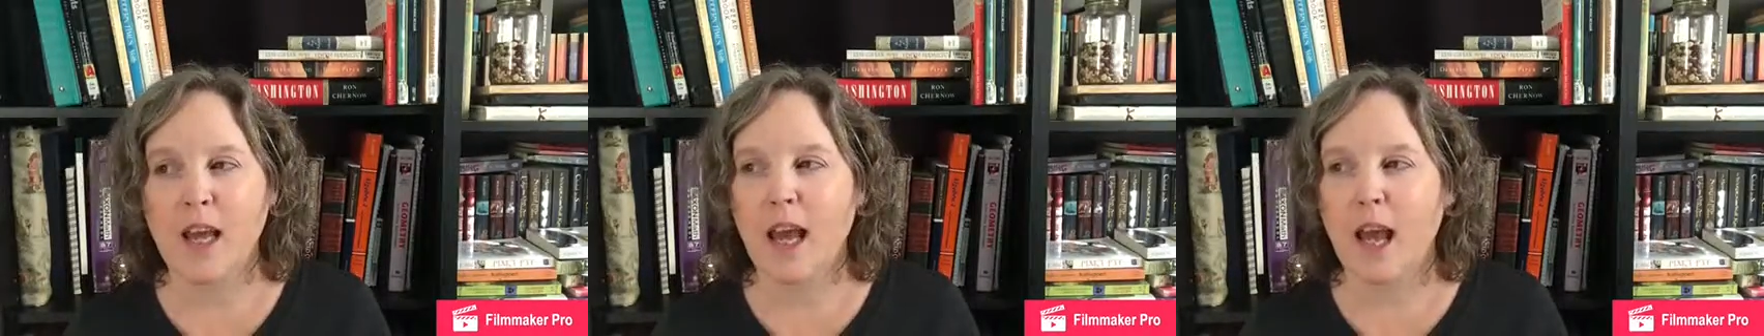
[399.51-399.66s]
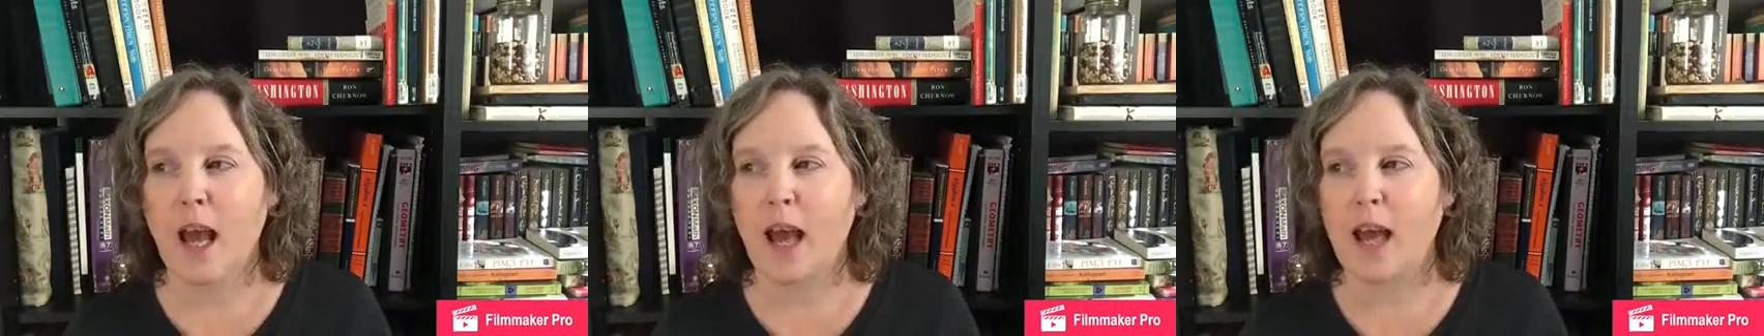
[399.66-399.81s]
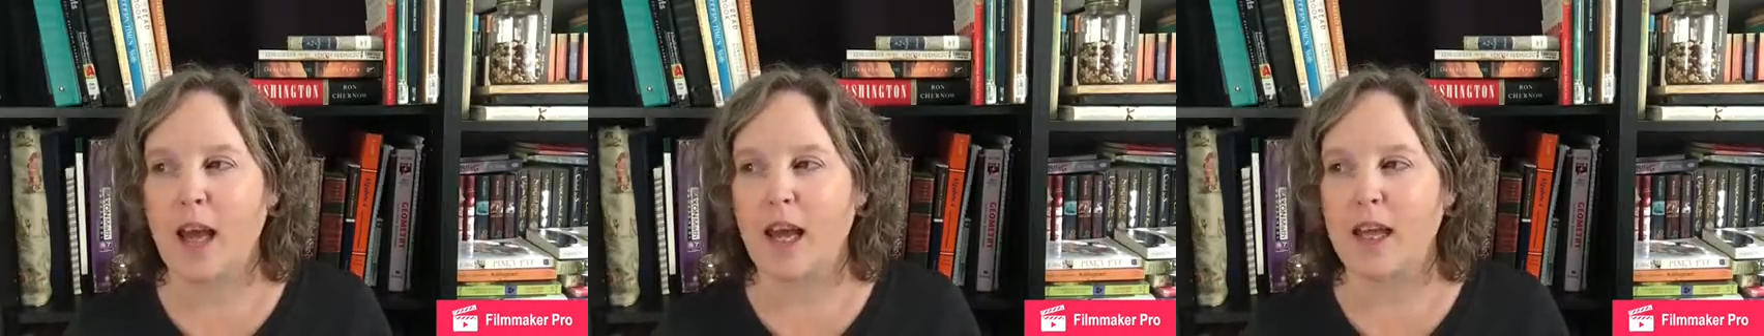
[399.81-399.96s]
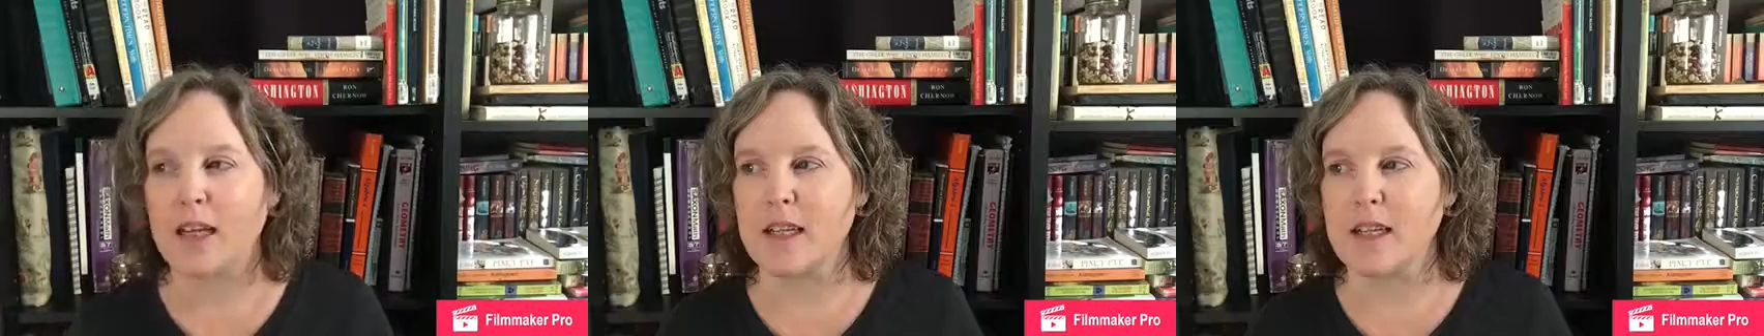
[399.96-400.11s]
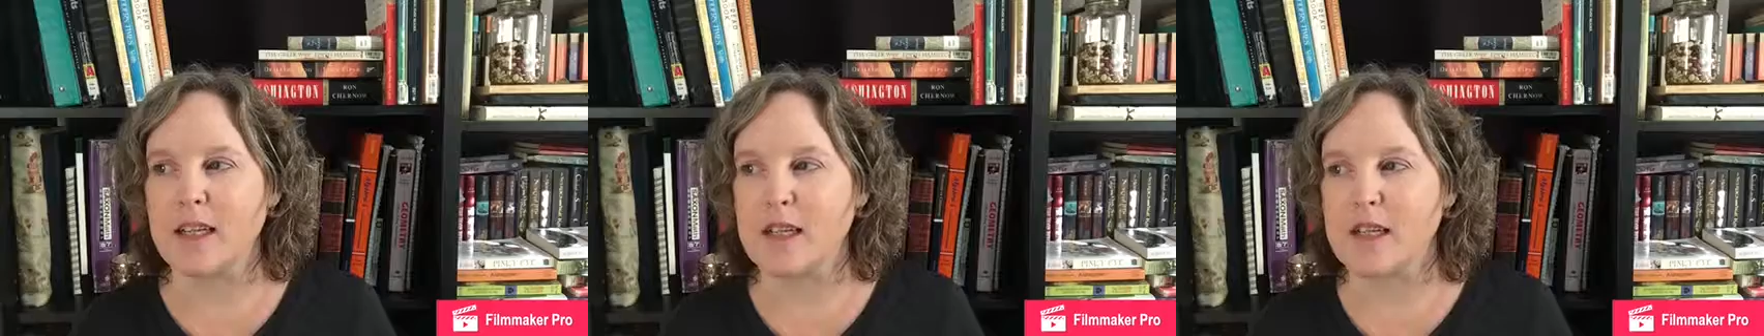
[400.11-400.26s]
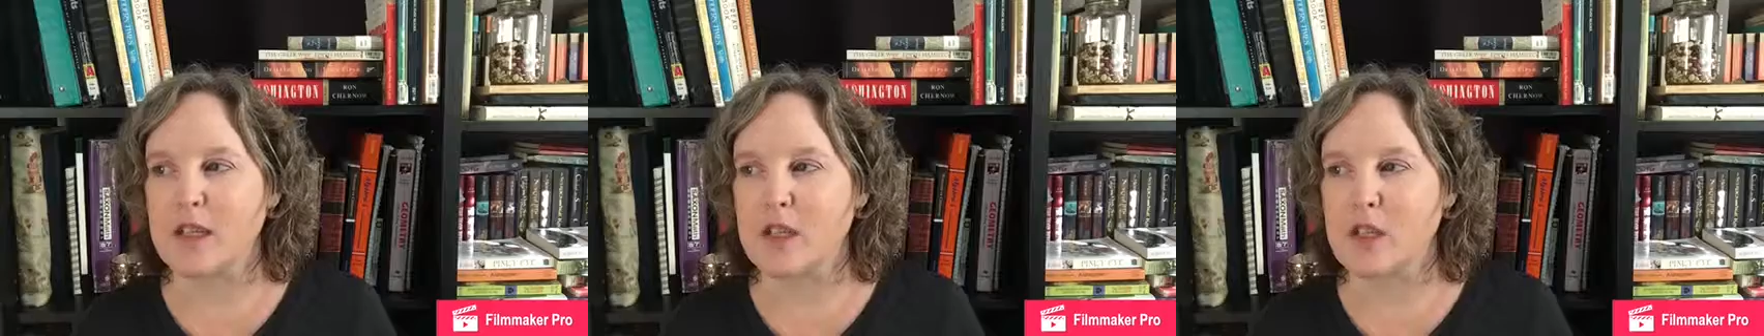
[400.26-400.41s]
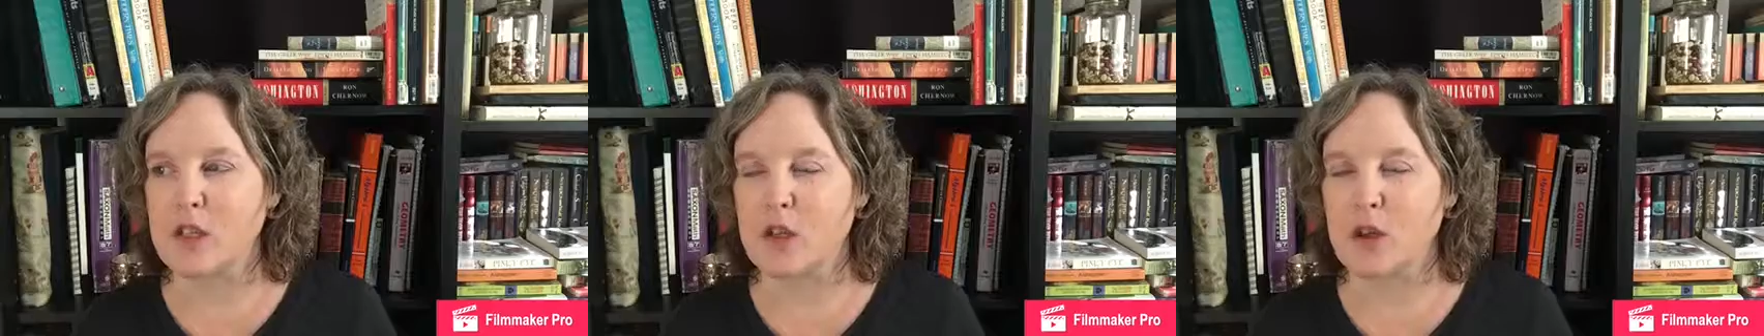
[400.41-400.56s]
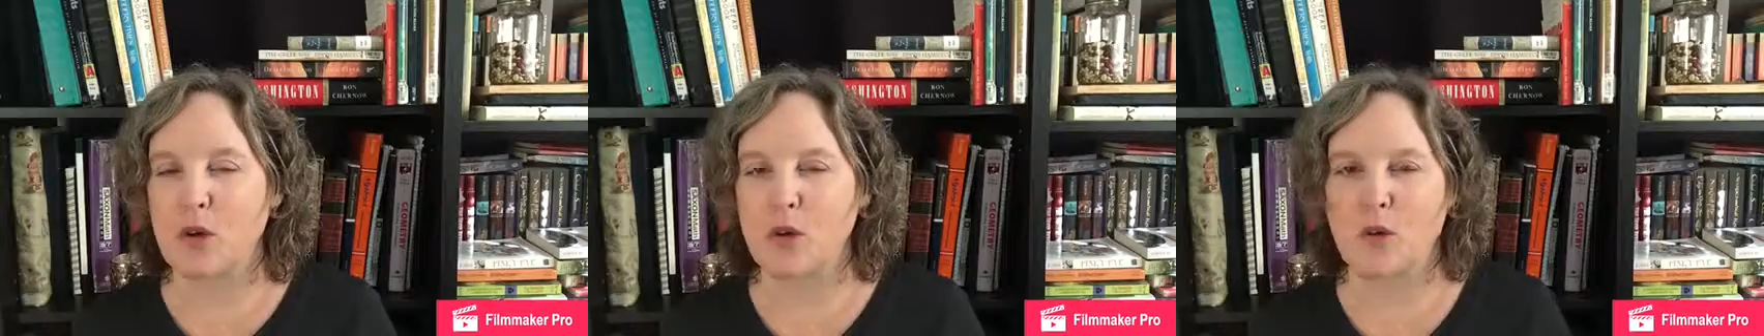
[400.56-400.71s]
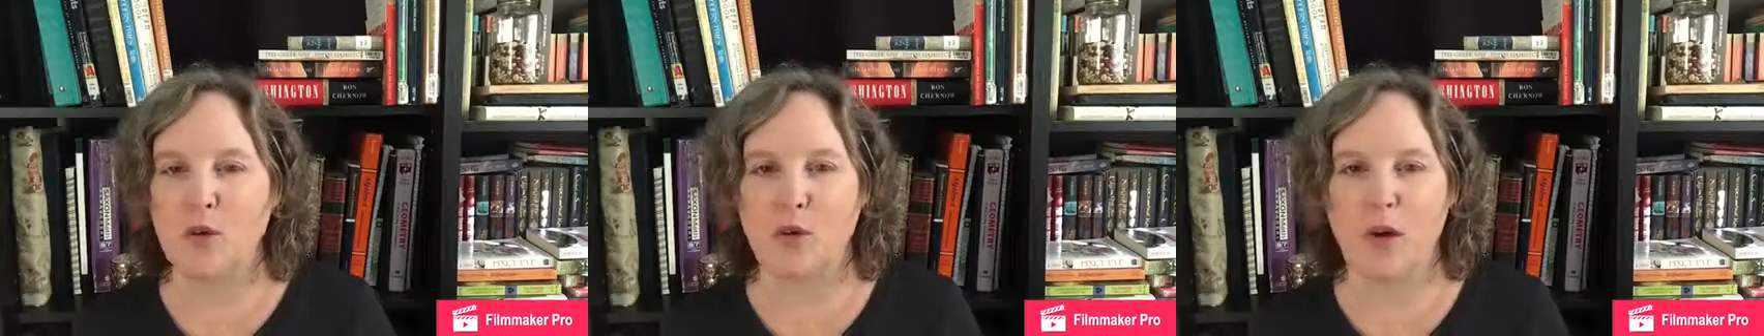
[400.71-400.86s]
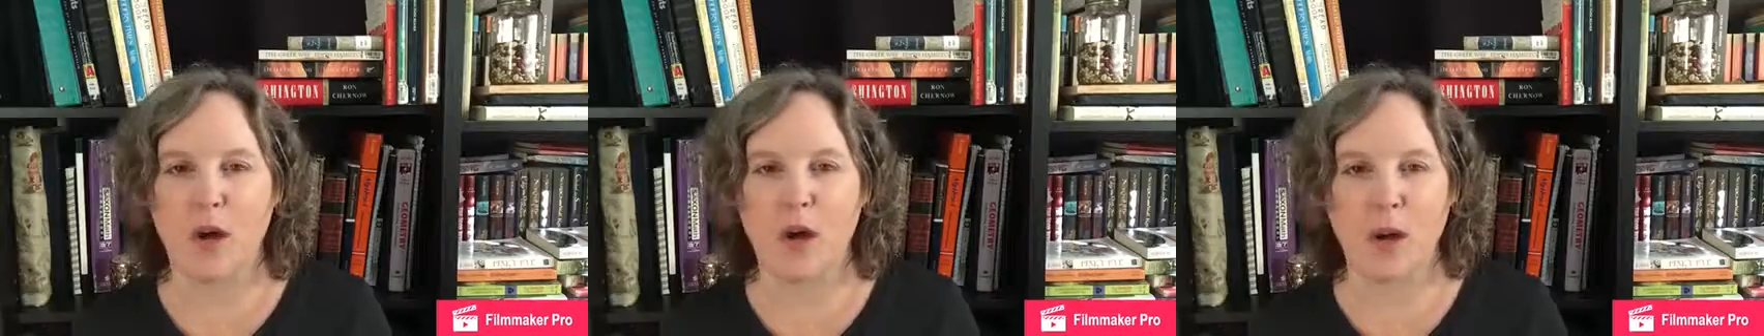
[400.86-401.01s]
and
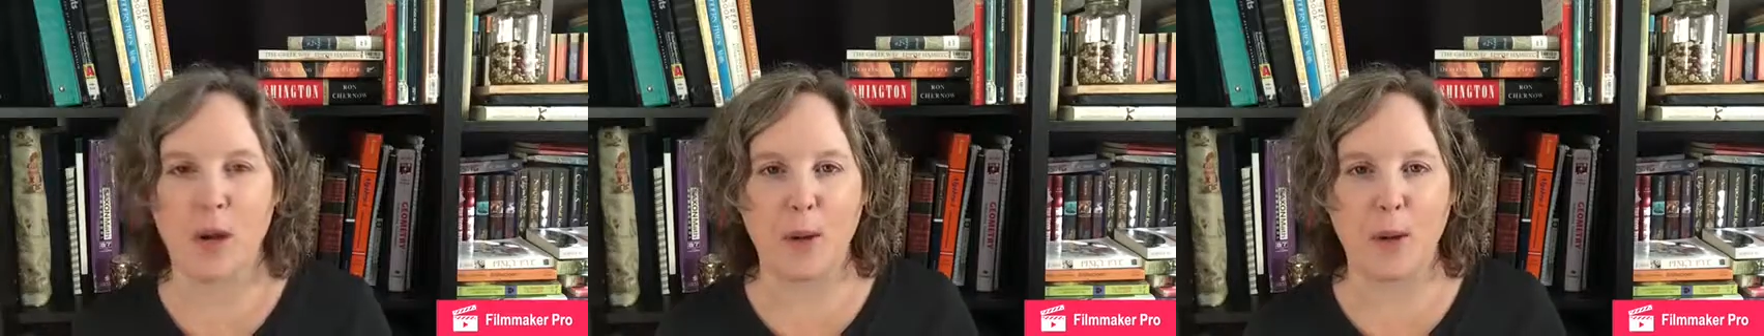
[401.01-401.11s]
so